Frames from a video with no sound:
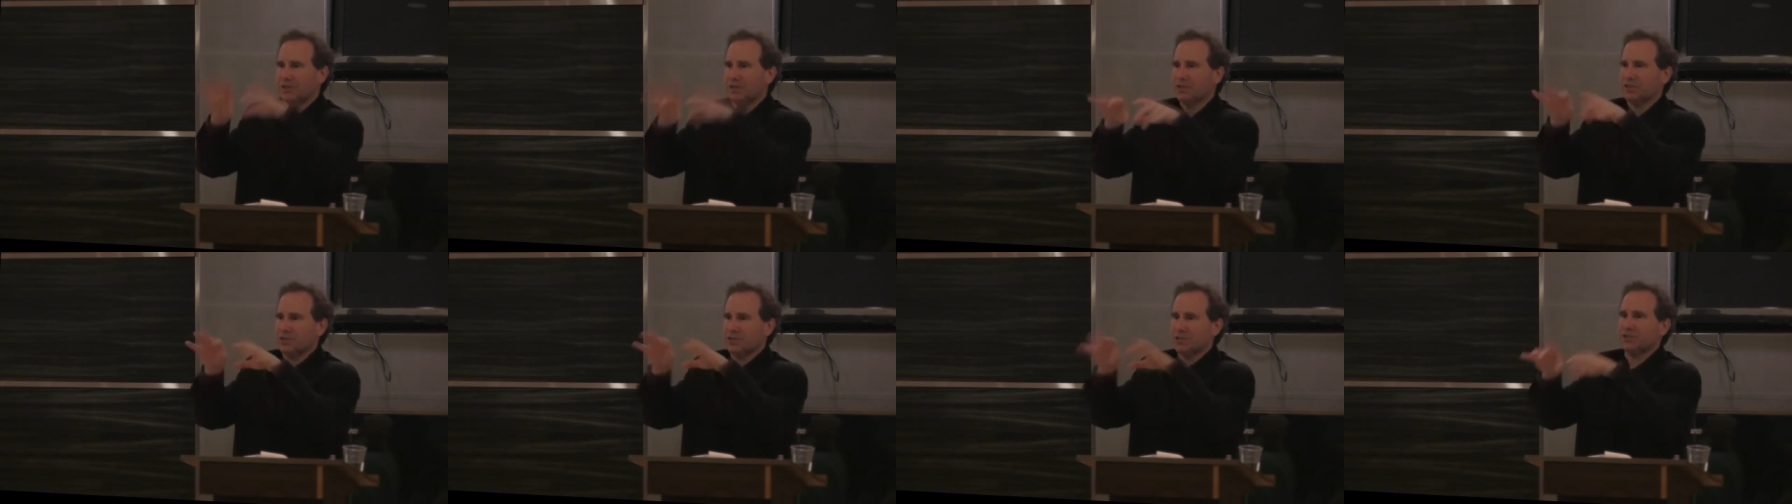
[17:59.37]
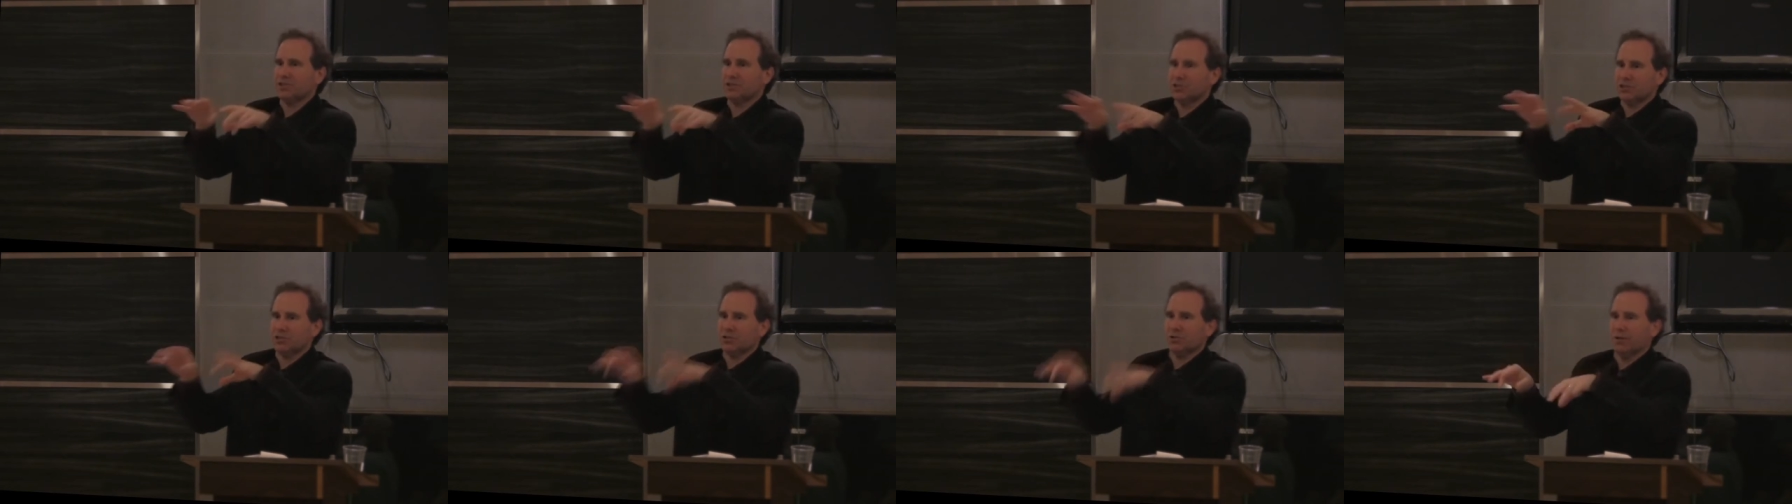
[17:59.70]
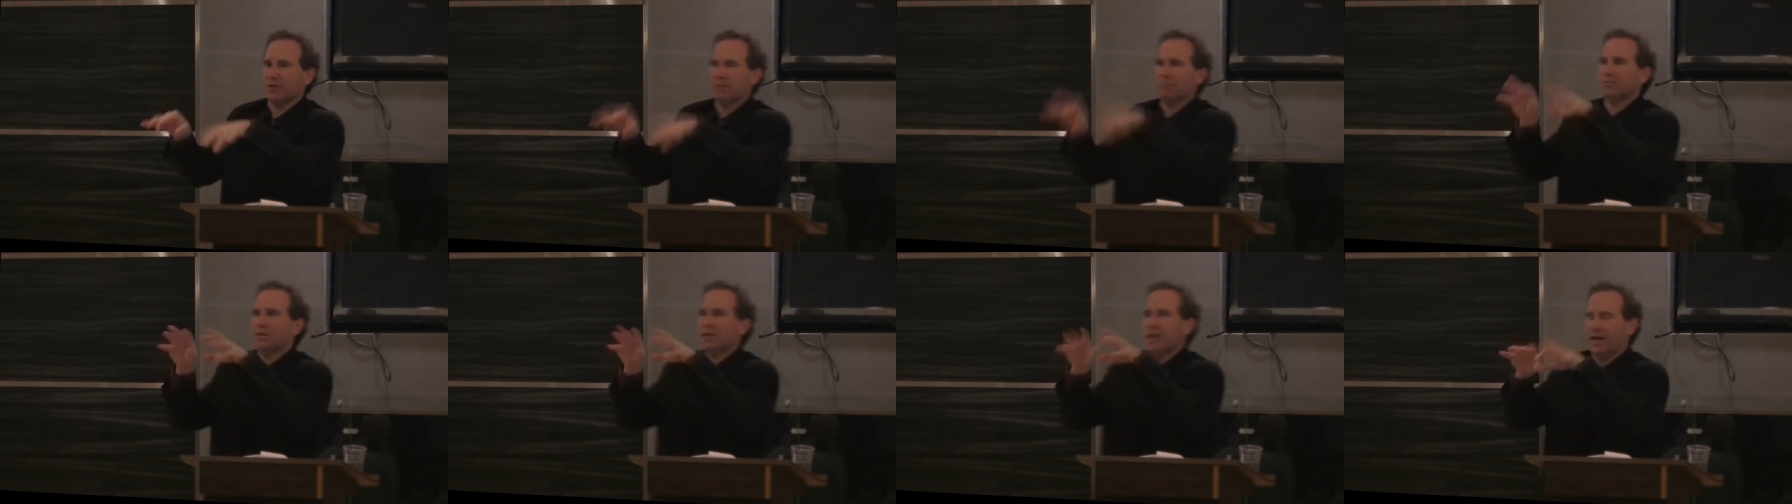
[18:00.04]
This is the
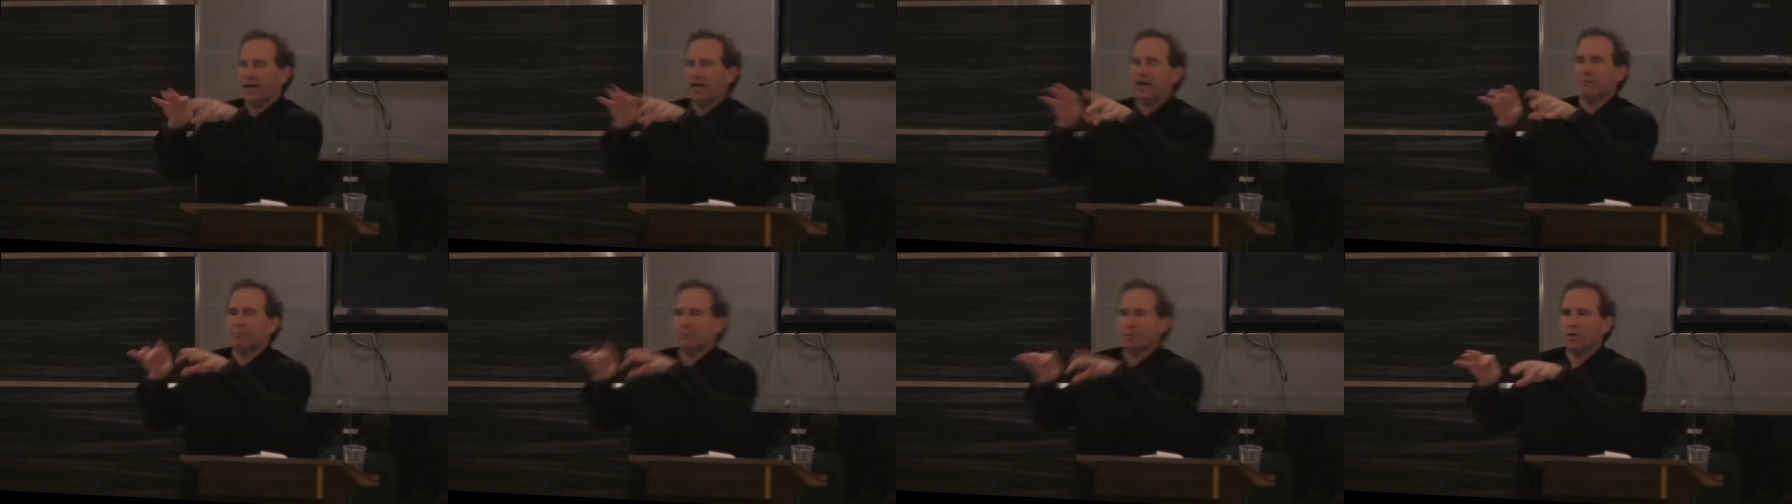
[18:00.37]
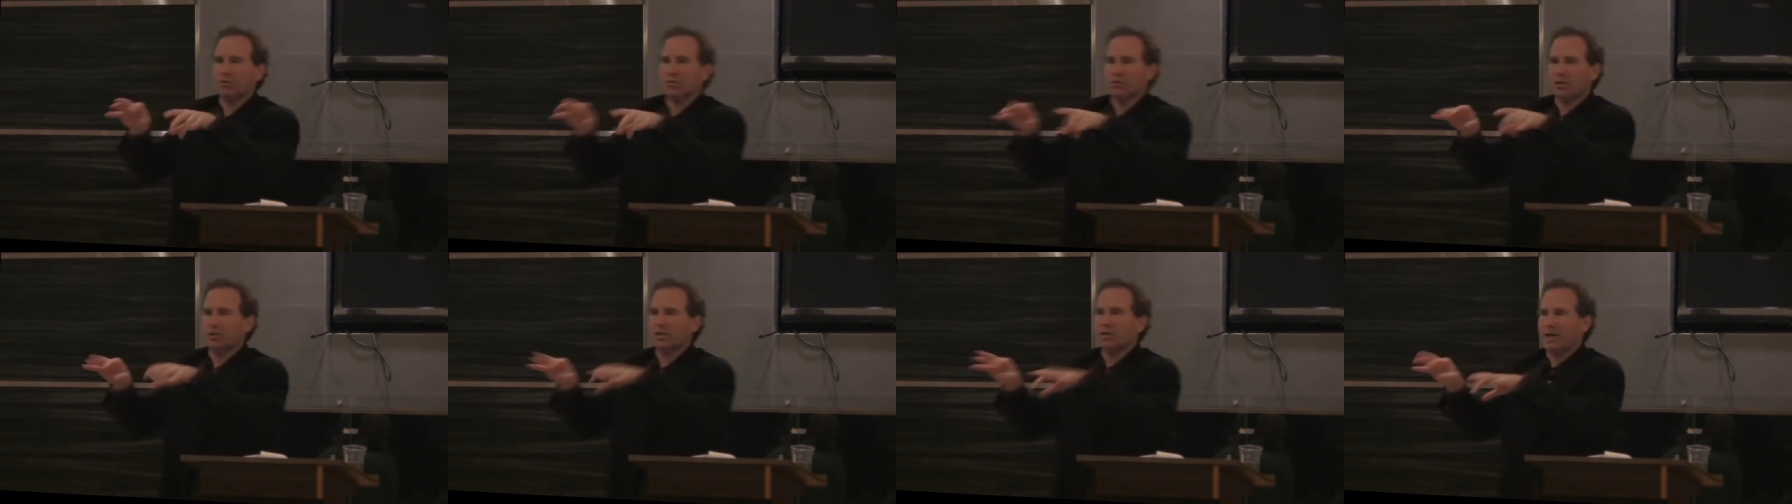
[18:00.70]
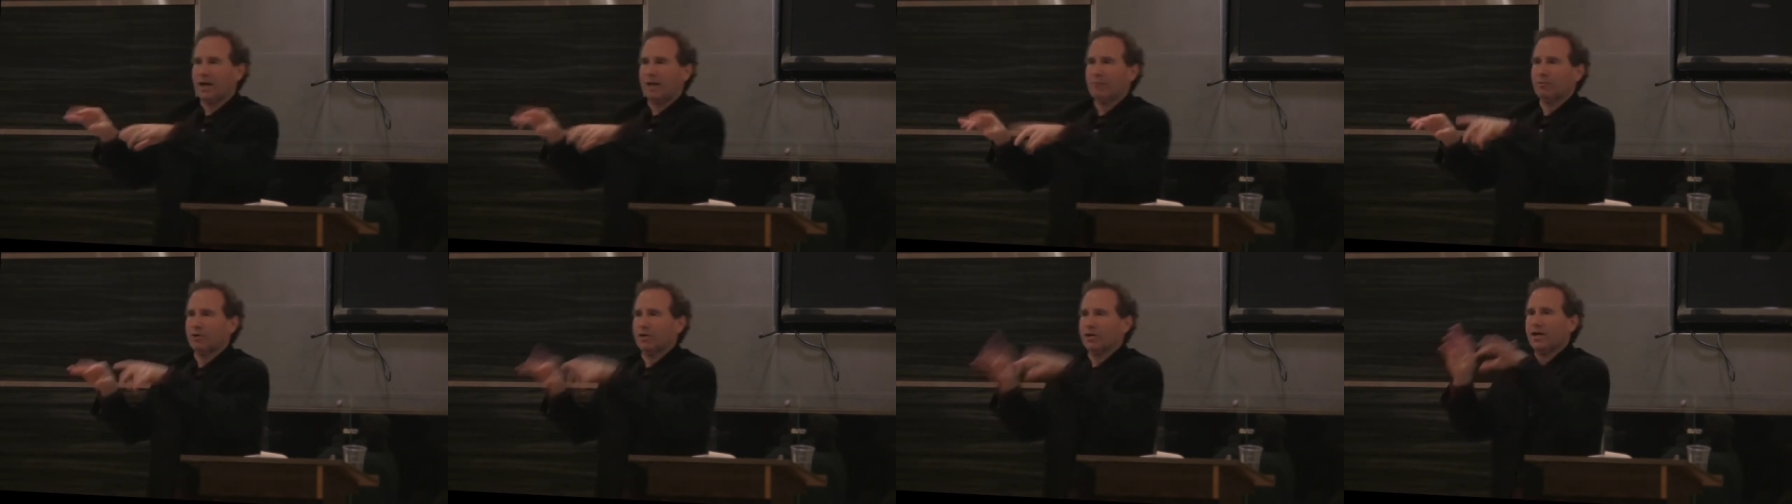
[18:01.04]
script that I uploaded to the
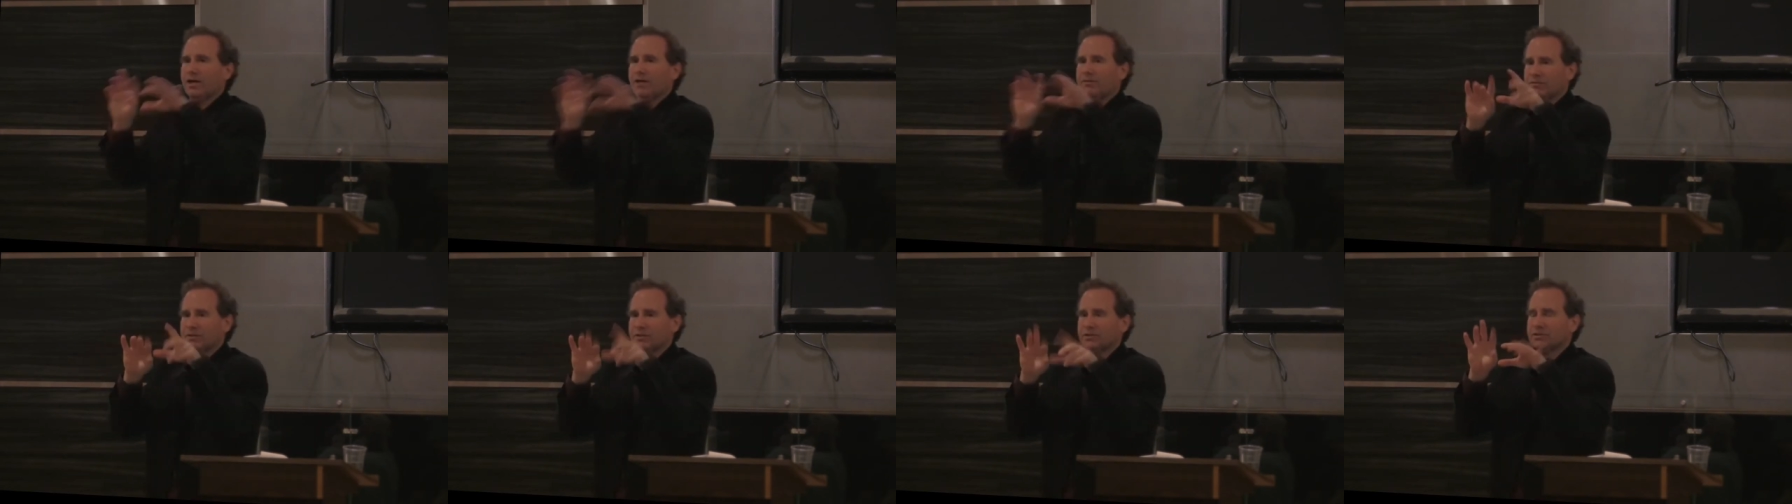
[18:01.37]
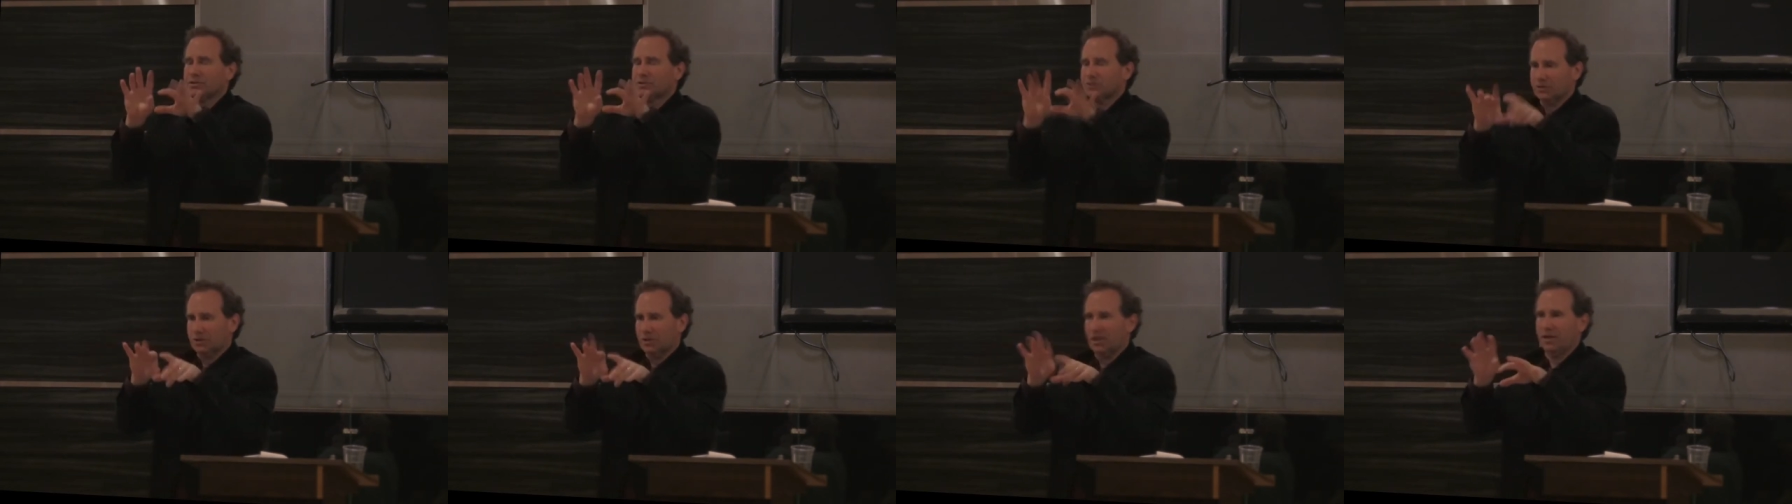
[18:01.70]
Copyright Office